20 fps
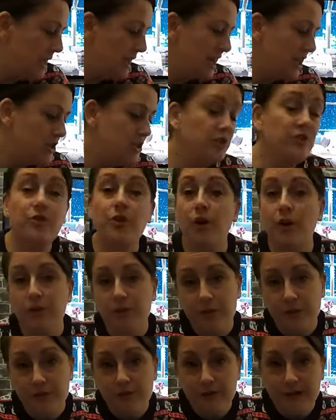I should have got a
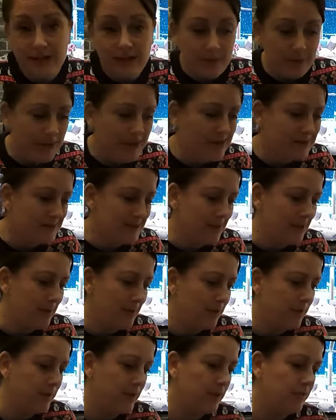few really because they are
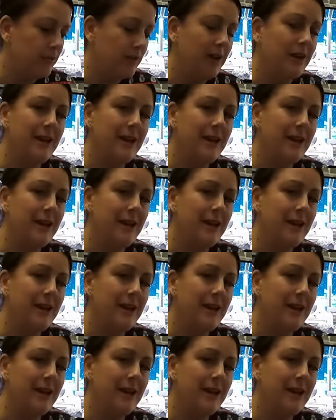my favourite,